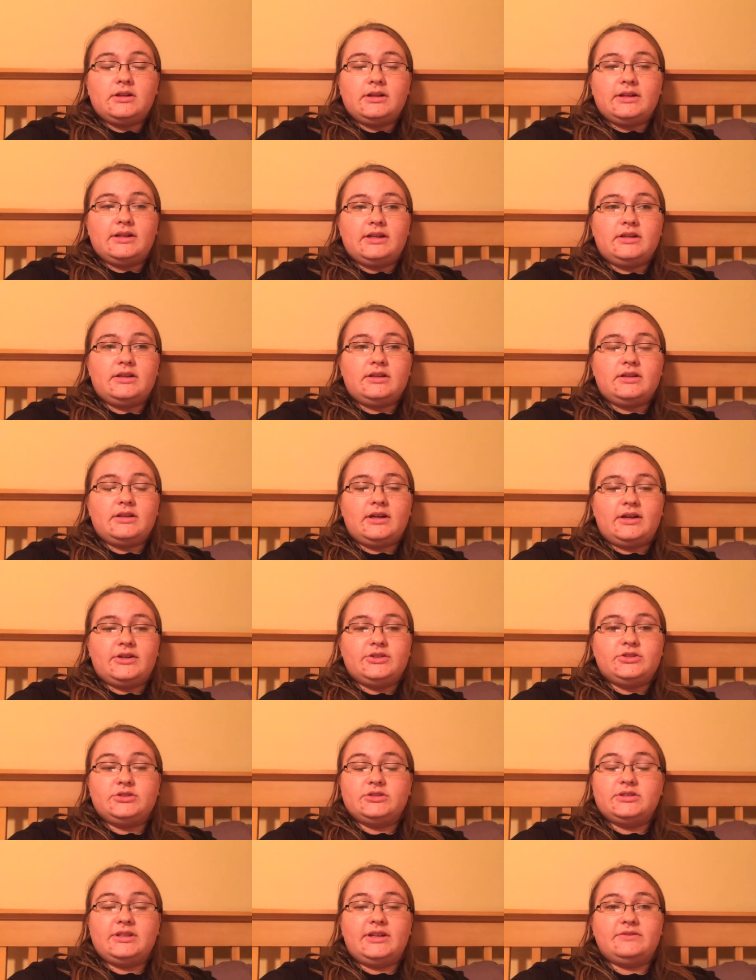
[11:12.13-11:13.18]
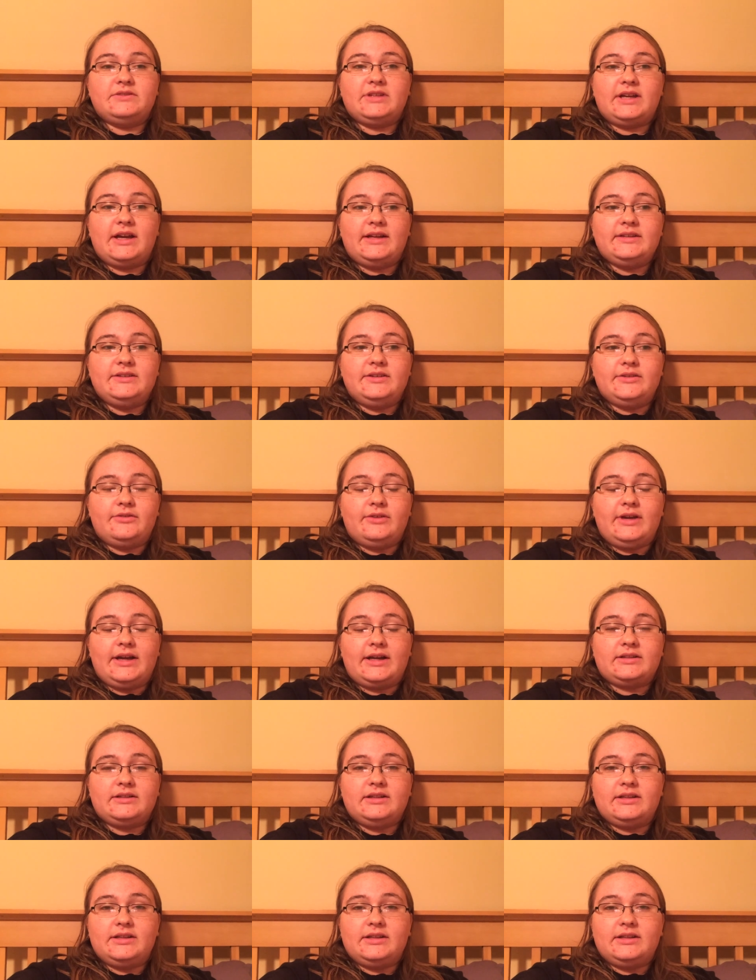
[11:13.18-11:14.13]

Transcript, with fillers: Like, I shouldn't have to hide the fact